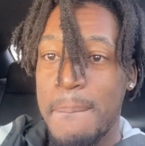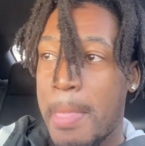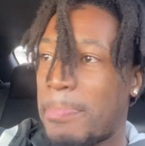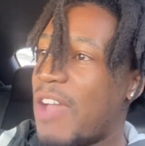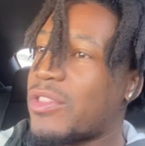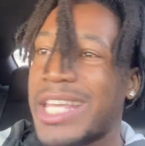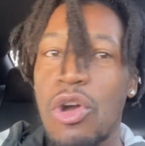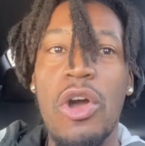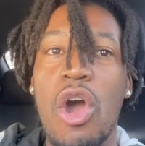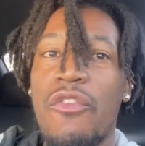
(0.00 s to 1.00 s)
Everything
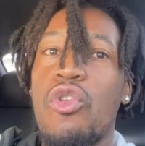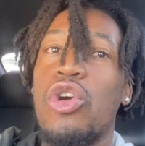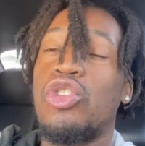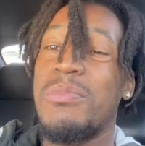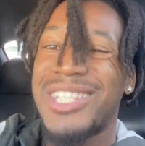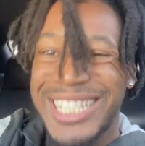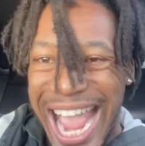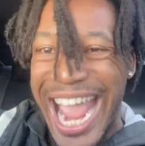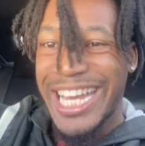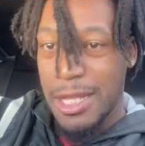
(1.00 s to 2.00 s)
on earth going to be
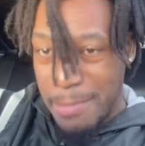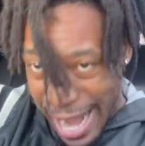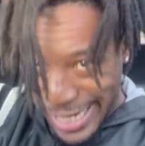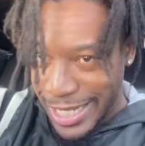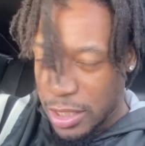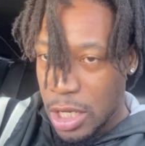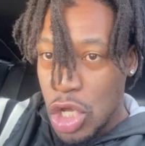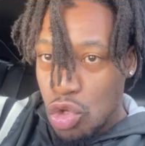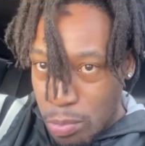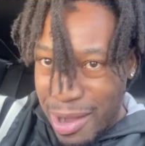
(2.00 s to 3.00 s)
shiny, my nigga.
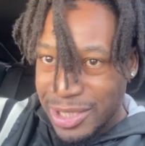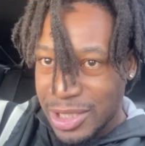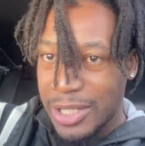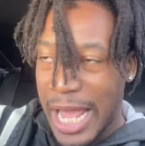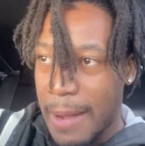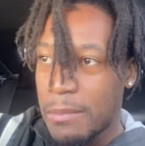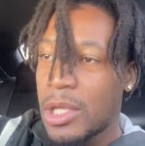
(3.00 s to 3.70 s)
You must know that.